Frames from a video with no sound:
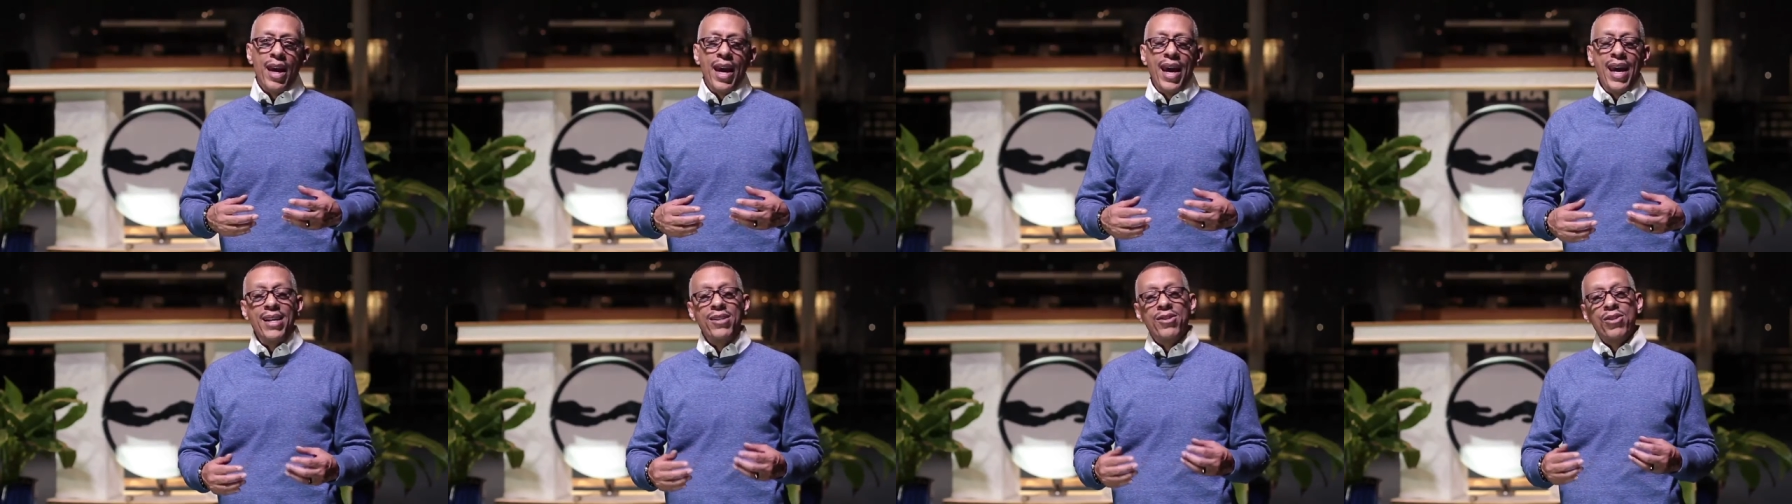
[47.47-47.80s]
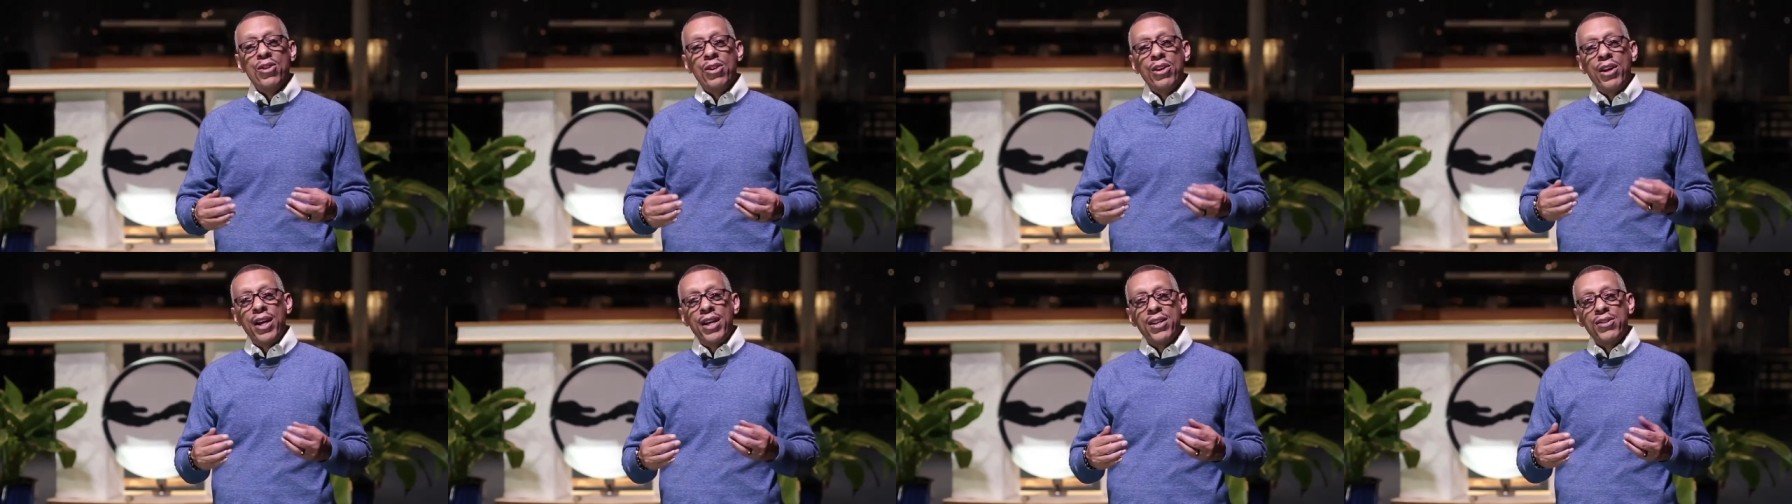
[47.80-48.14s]
As
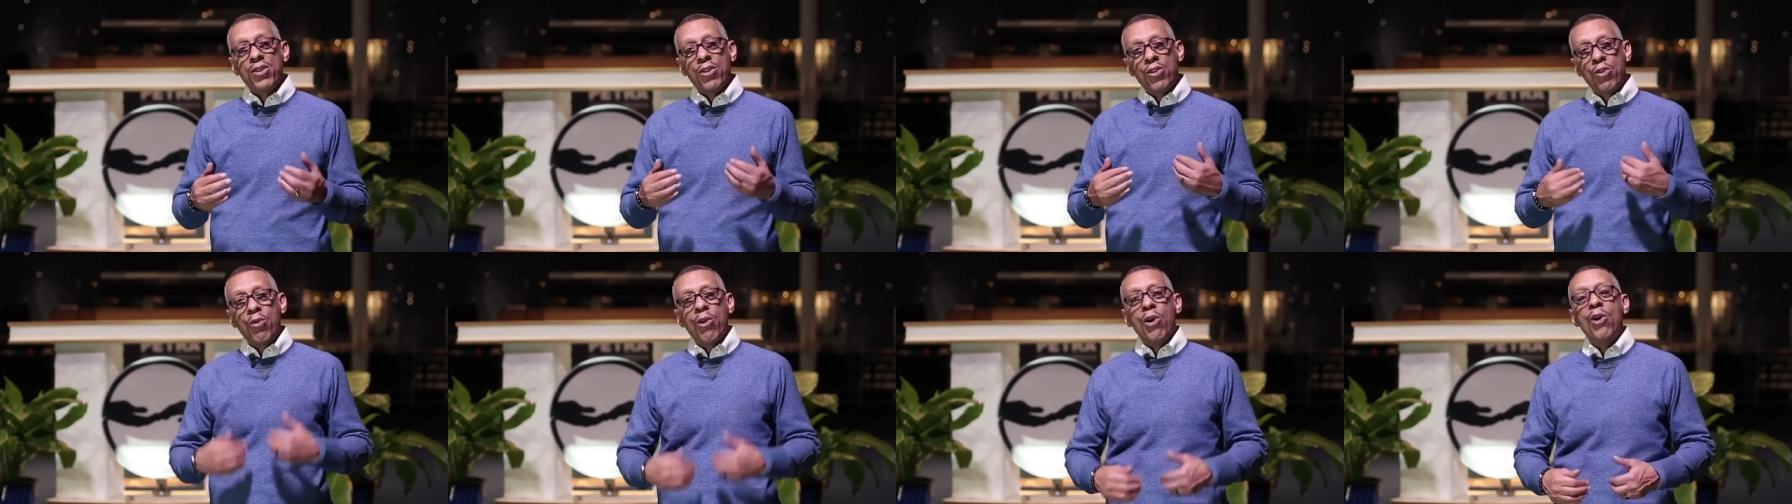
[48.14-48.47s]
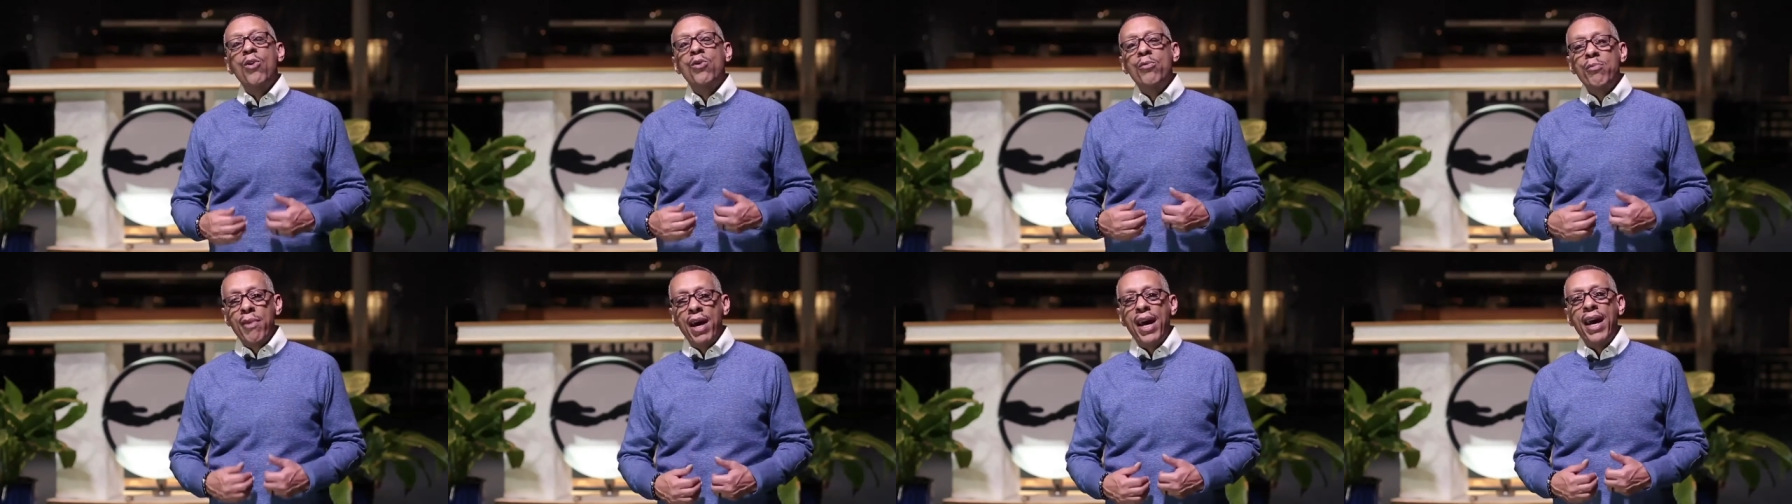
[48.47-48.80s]
a, as a
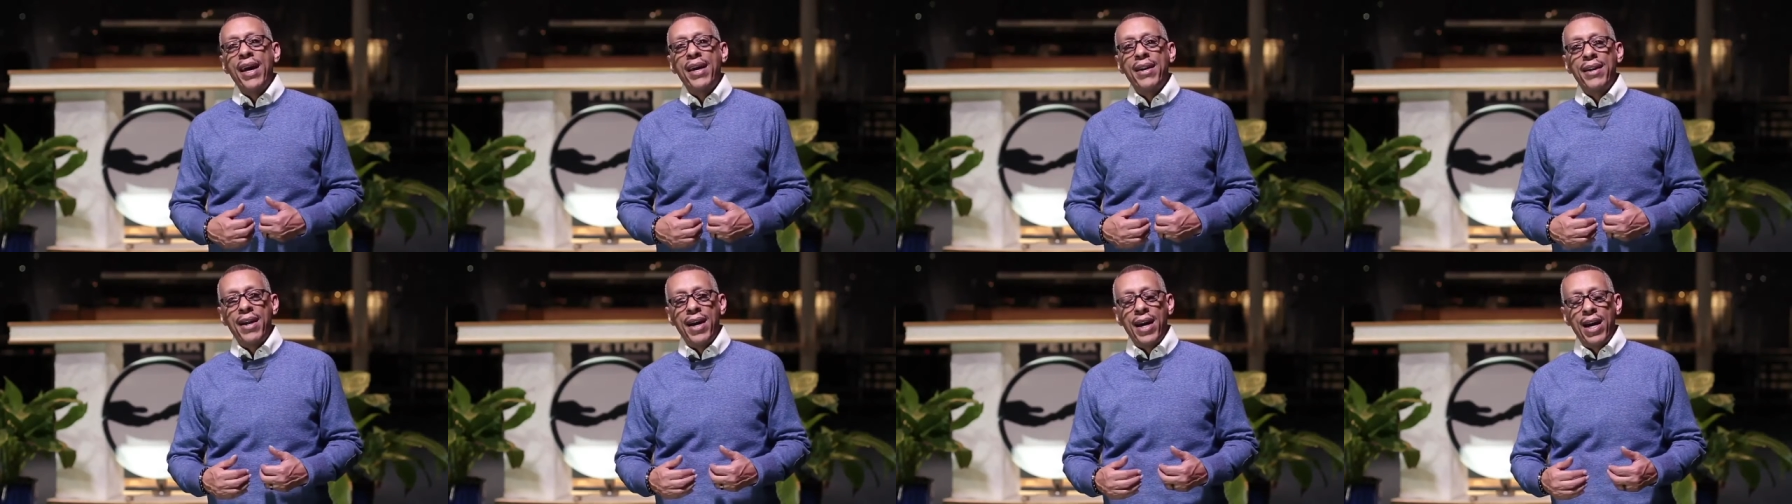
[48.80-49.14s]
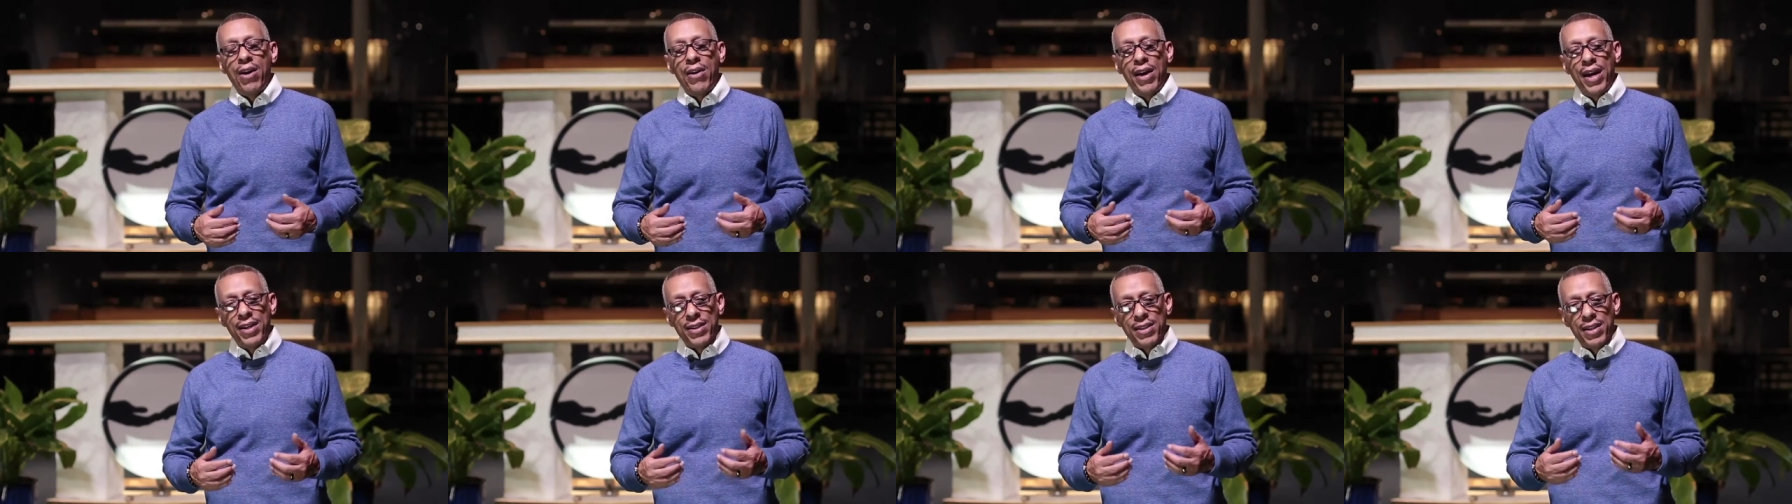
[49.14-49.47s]
grown man
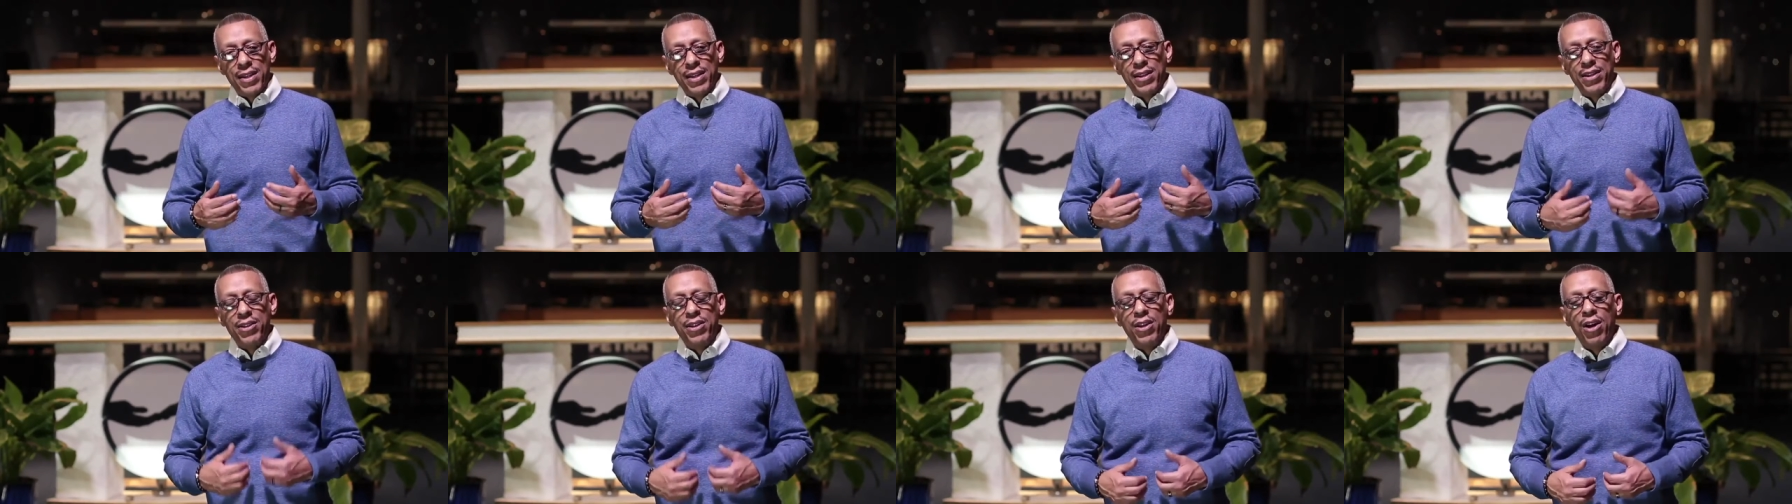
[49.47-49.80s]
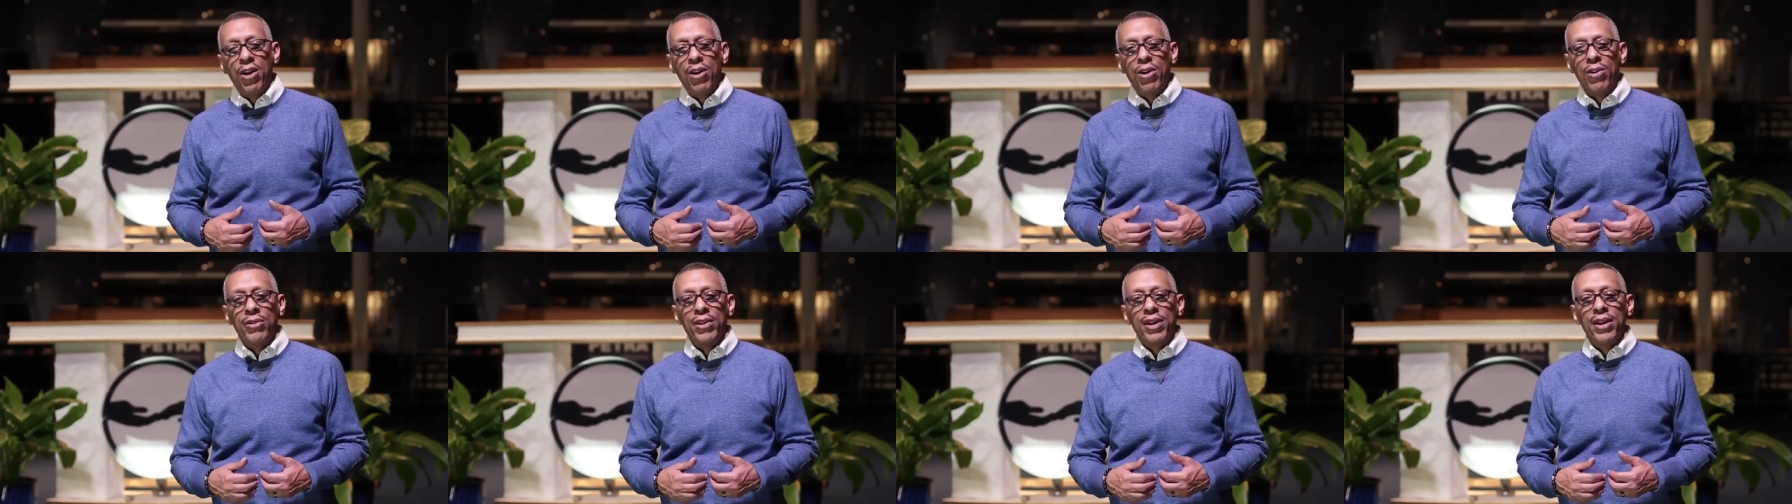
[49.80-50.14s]
now, as an
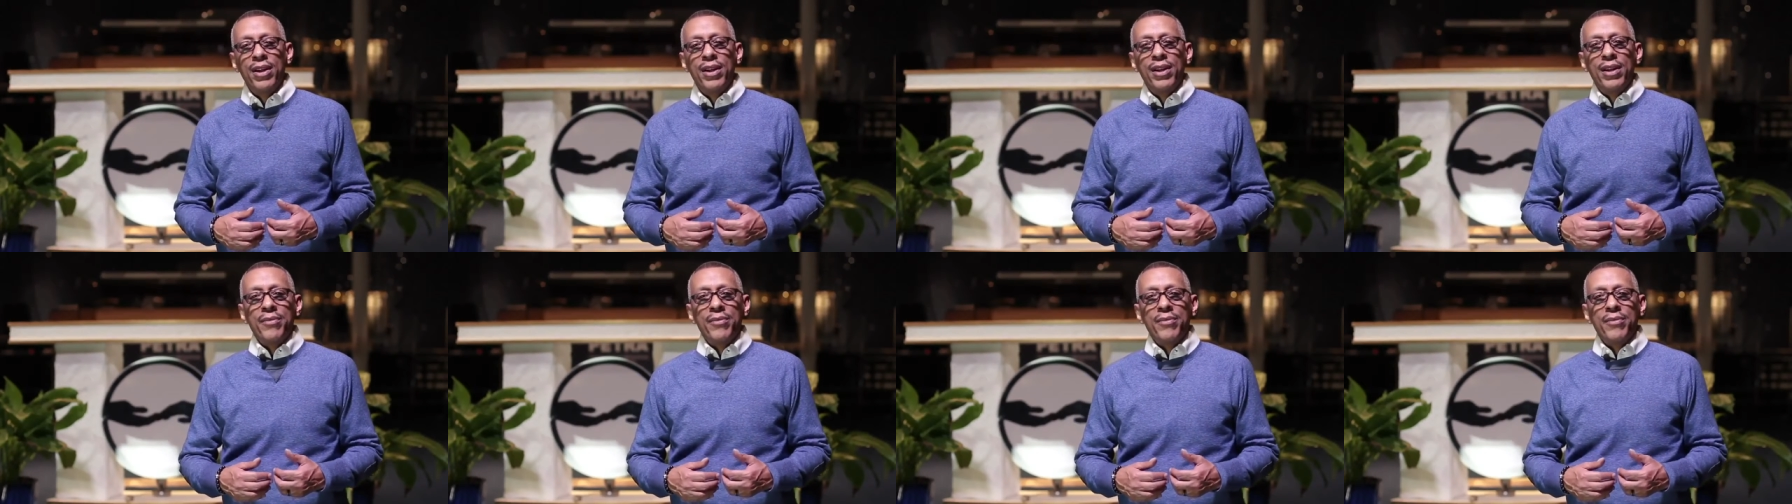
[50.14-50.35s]
adult,